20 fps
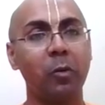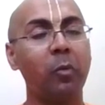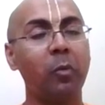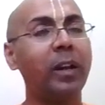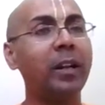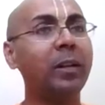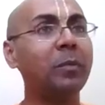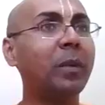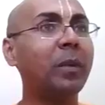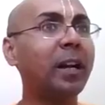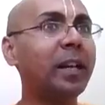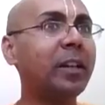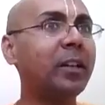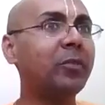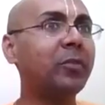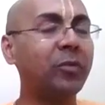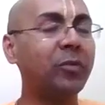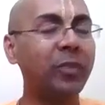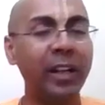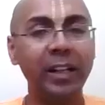When
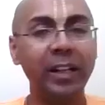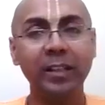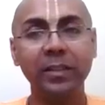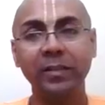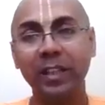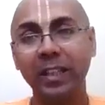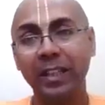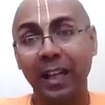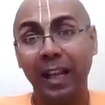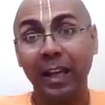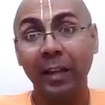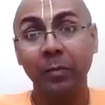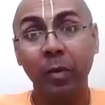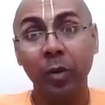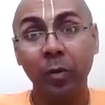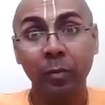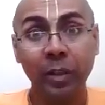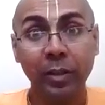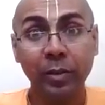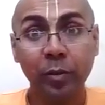my friends, they climb
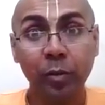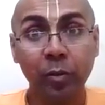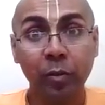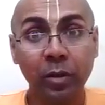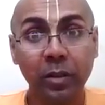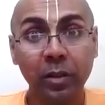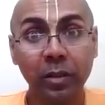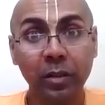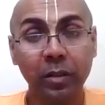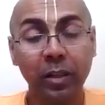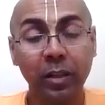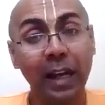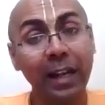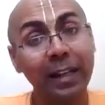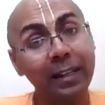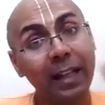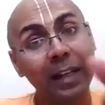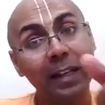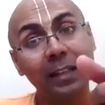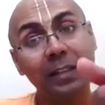on my shoulders,
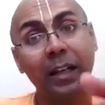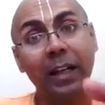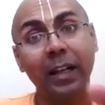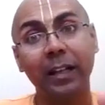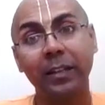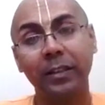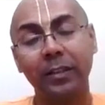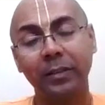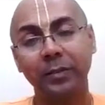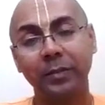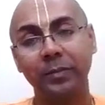I like that.